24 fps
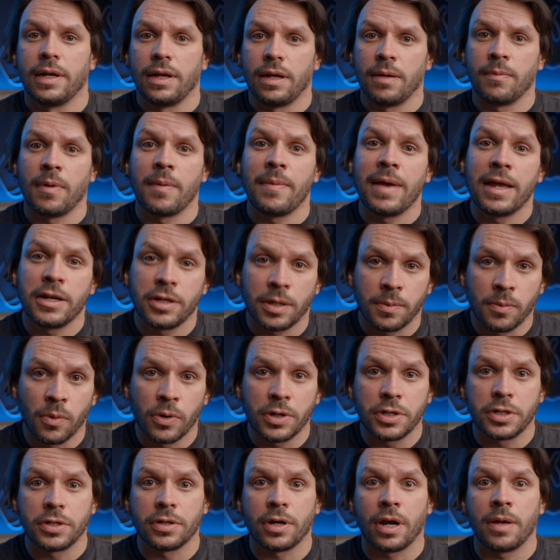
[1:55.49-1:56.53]
And by managing
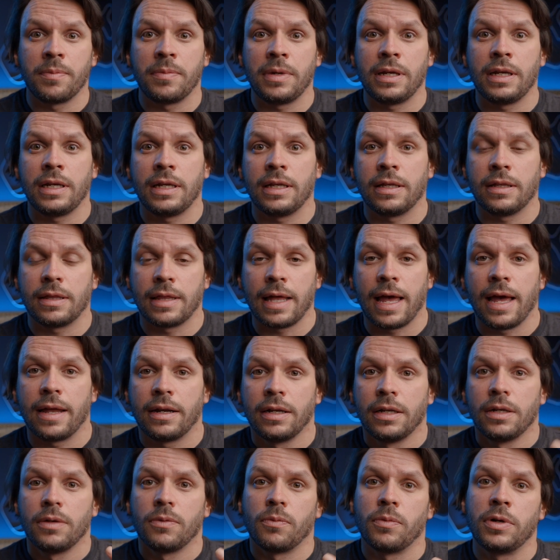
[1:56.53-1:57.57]
moisture, I'm meaning that
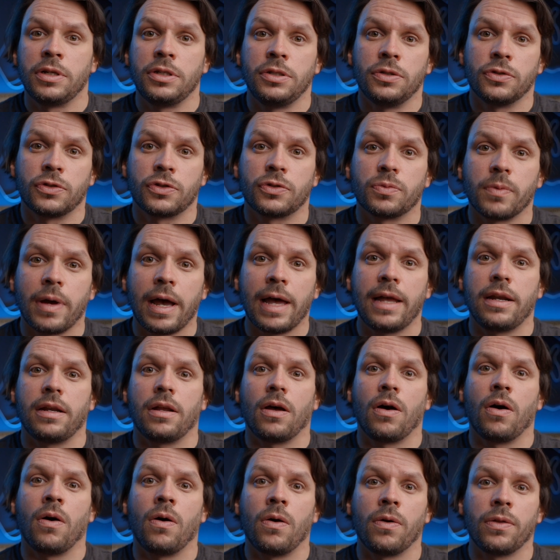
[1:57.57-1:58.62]
when you sweat,
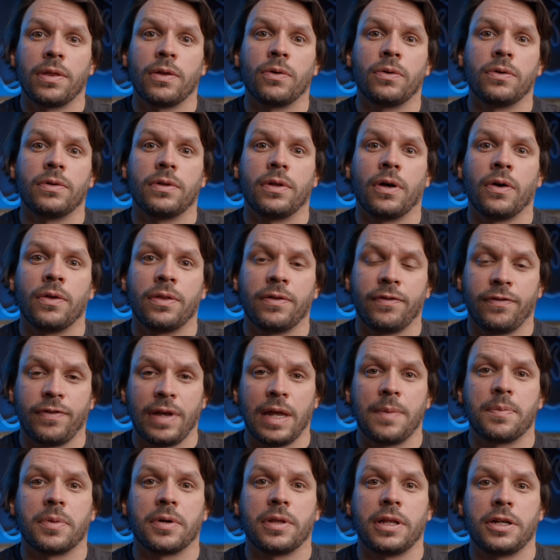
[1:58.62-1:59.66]
all the
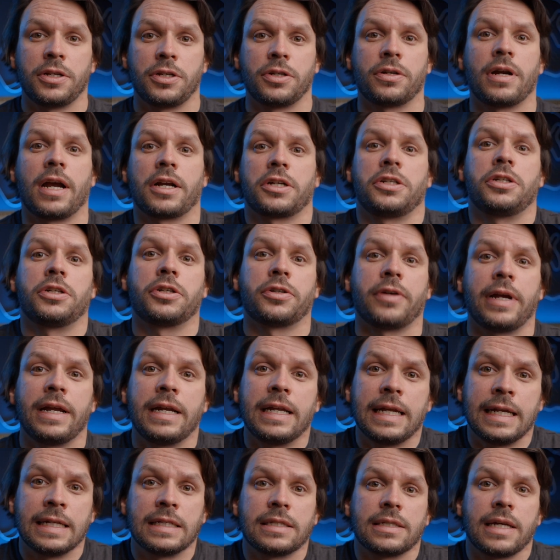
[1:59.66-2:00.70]
vapor that you're actually
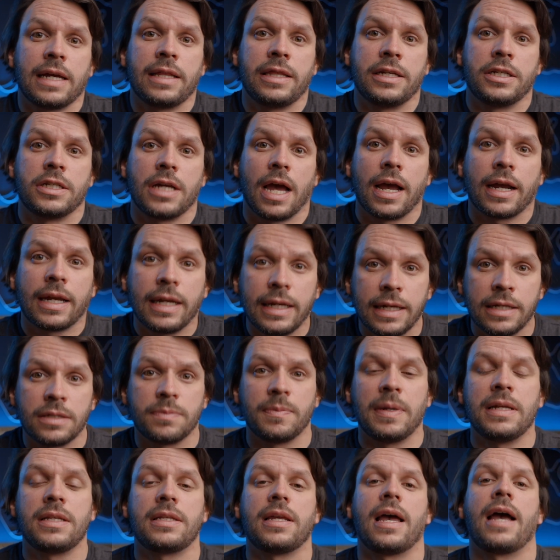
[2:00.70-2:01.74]
creating inside the jacket is
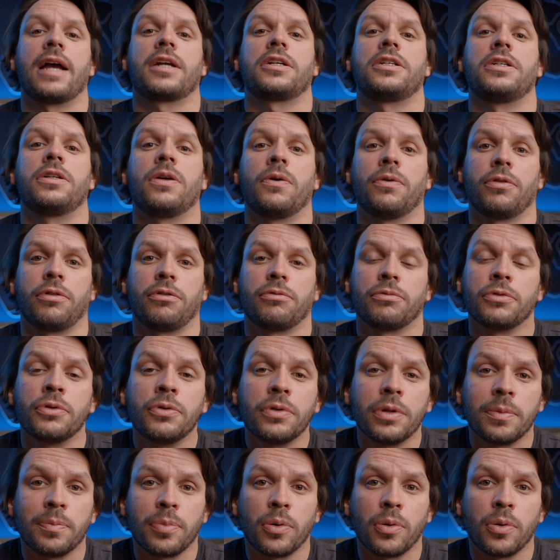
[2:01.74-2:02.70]
meant to actually go through the